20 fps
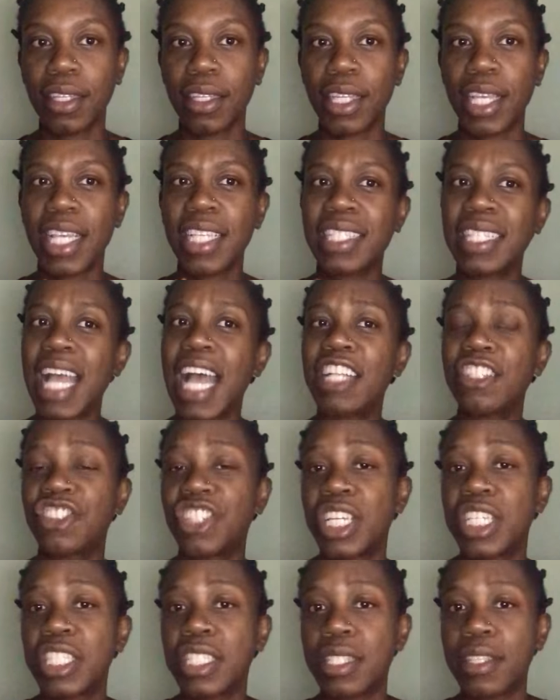is not
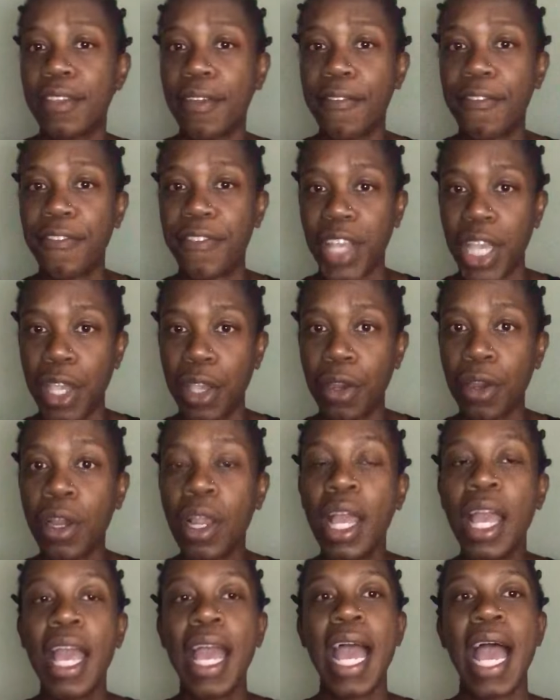just fear,
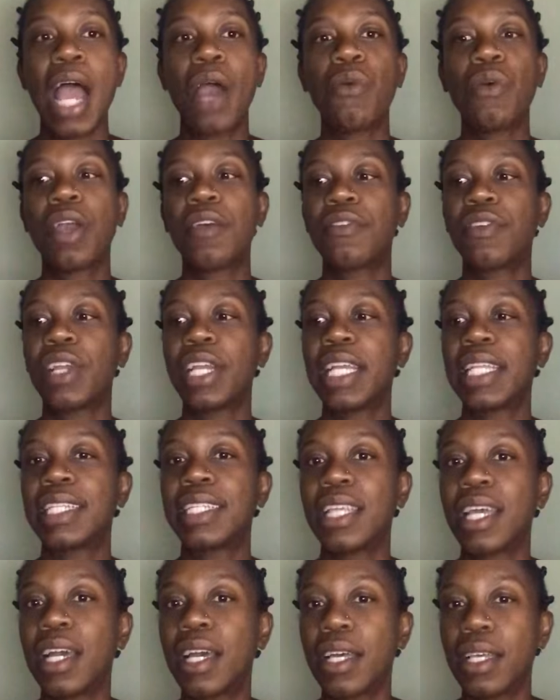however, it
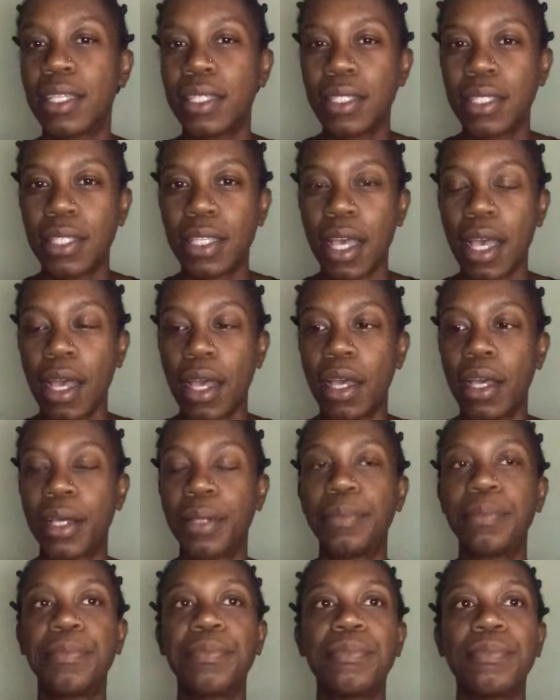does
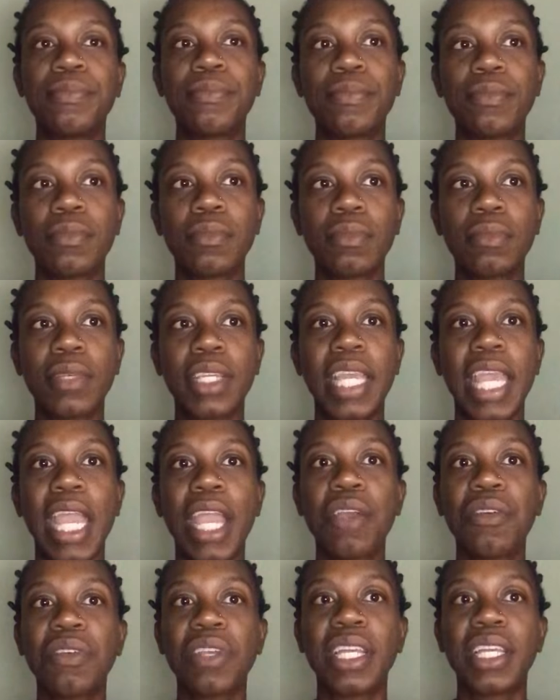
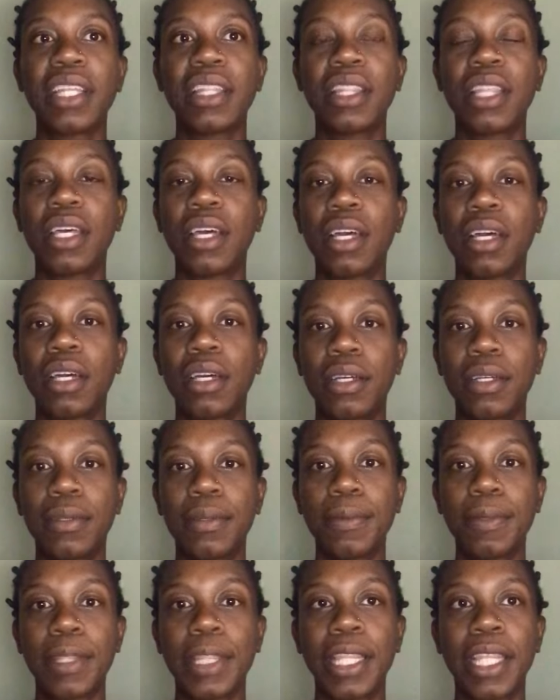carry the
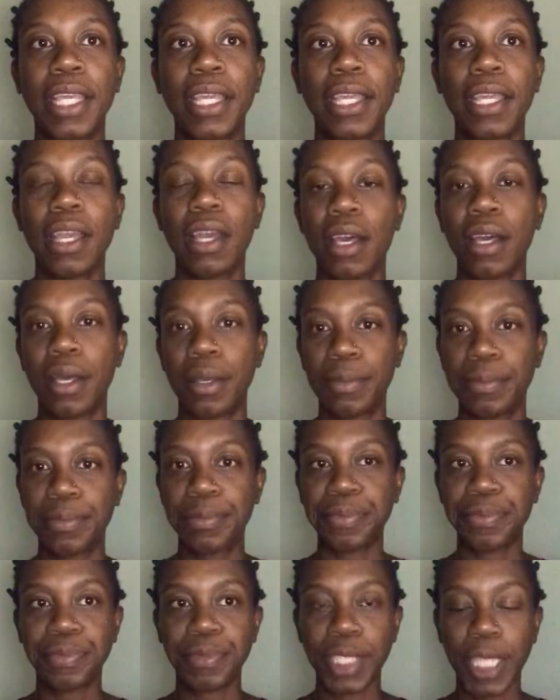
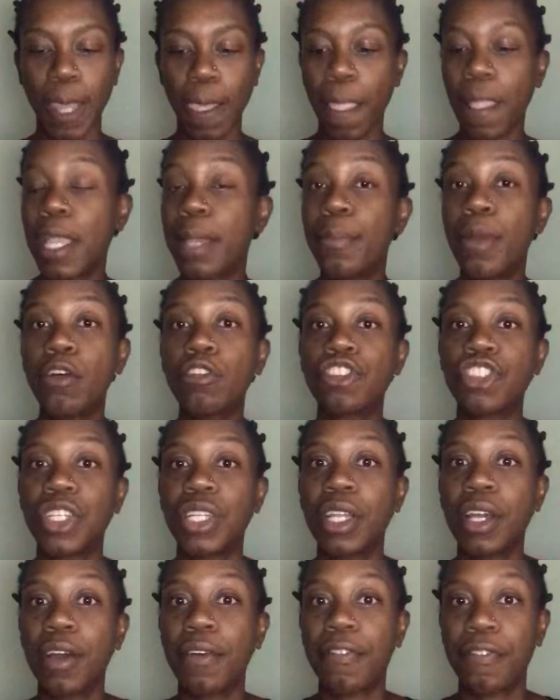
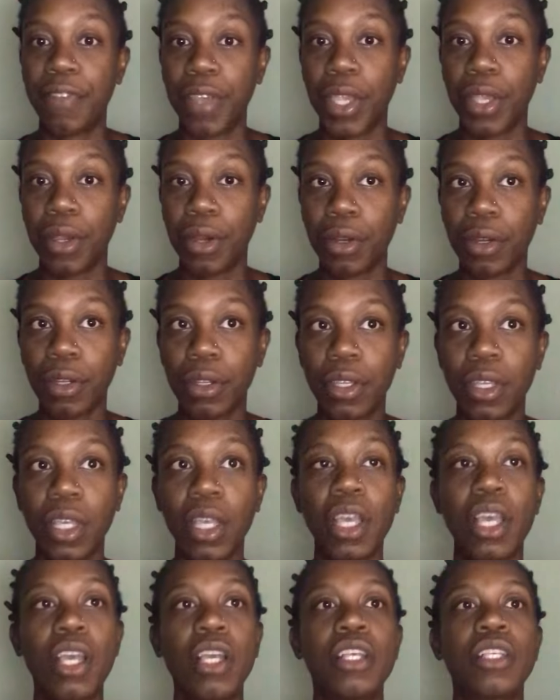emotion of fear.
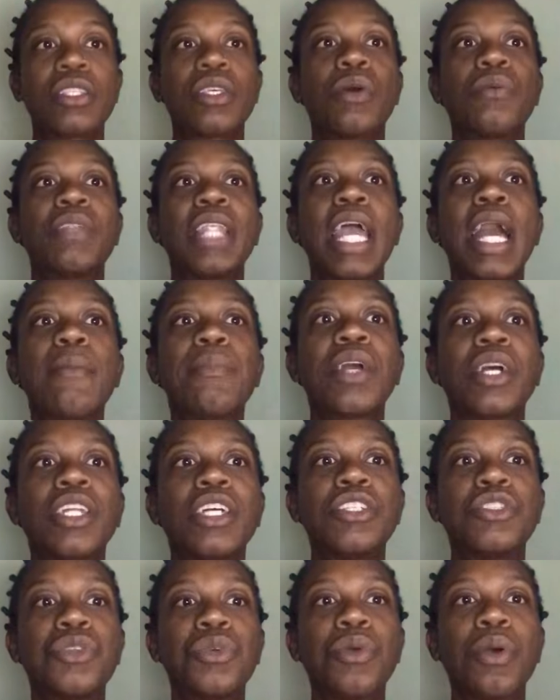So now I'm going
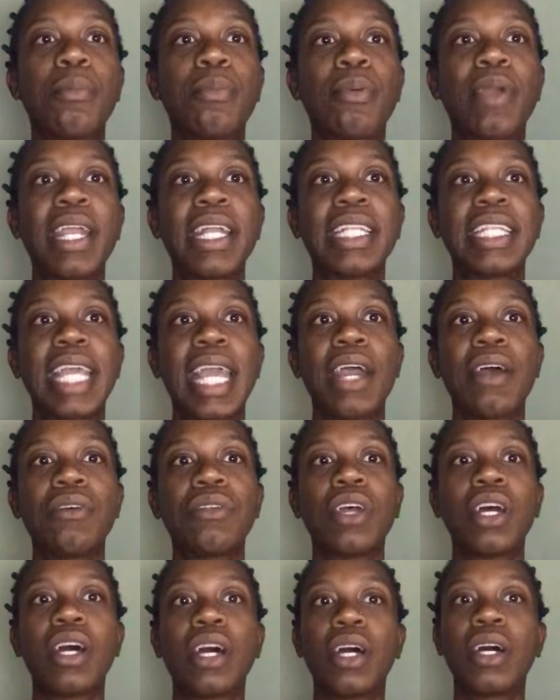to do a breakdown
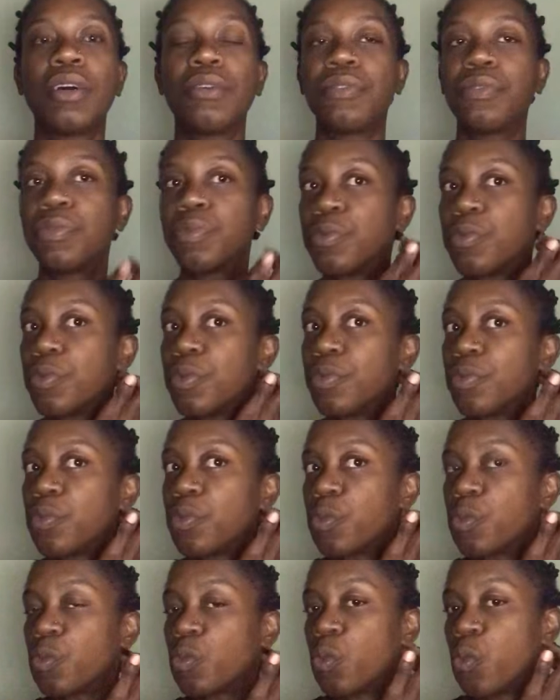of
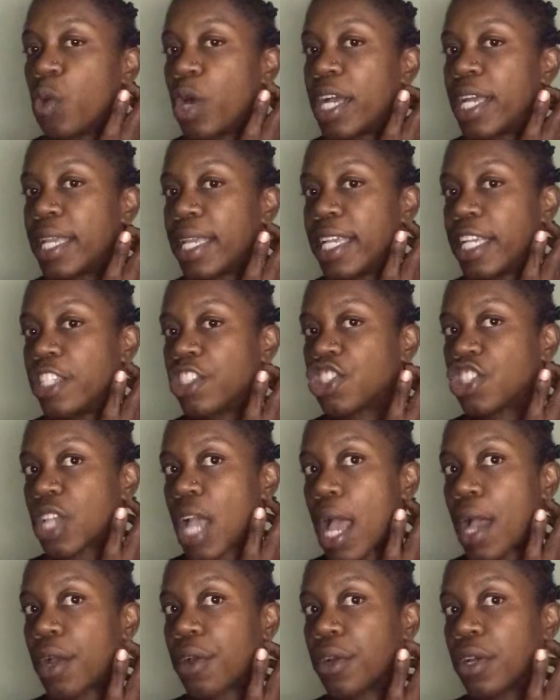what each
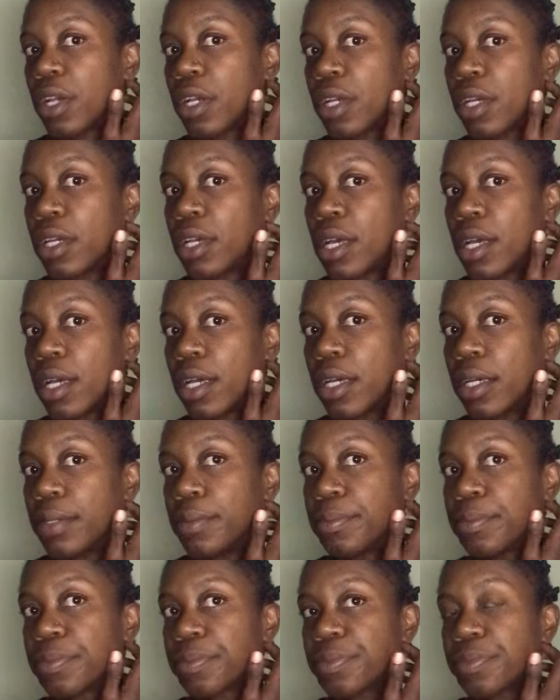chakra
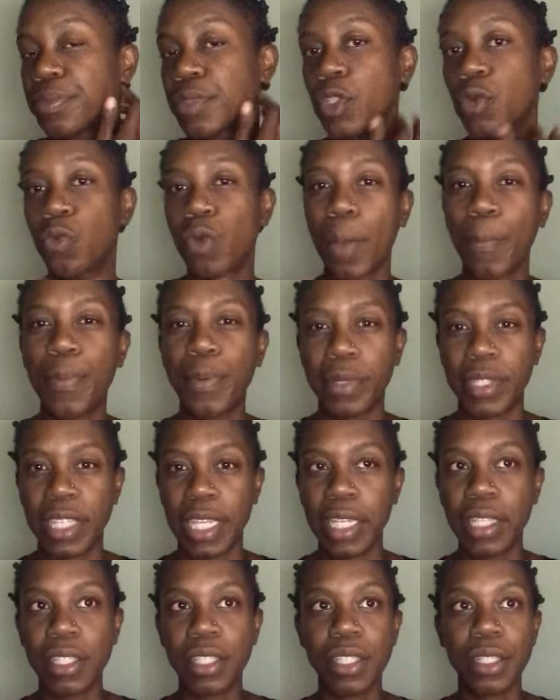
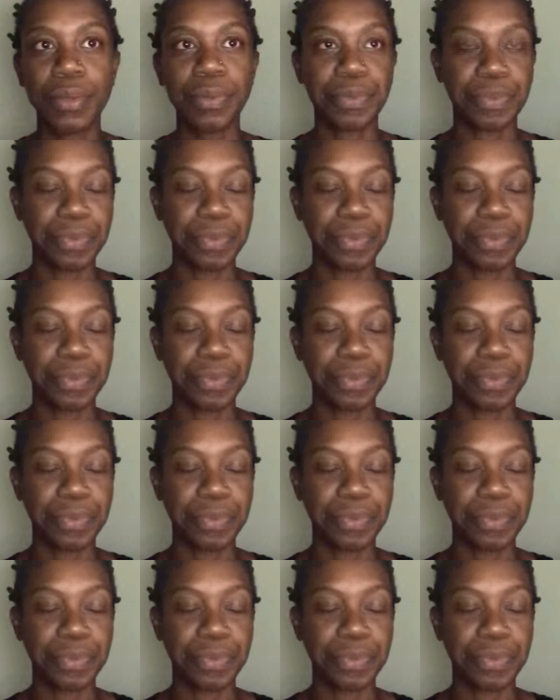represents.